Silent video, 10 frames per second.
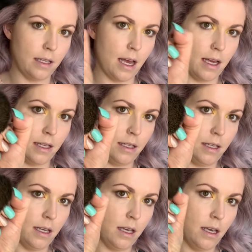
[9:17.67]
nice
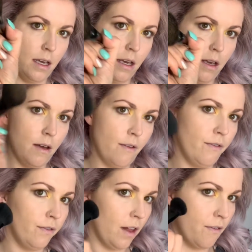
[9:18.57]

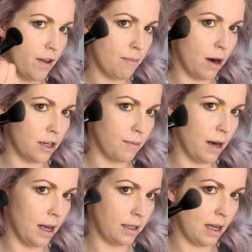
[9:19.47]
fluffy brush, but
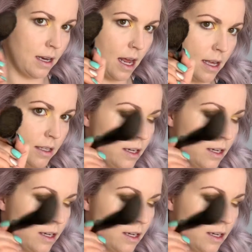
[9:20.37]
it has that nice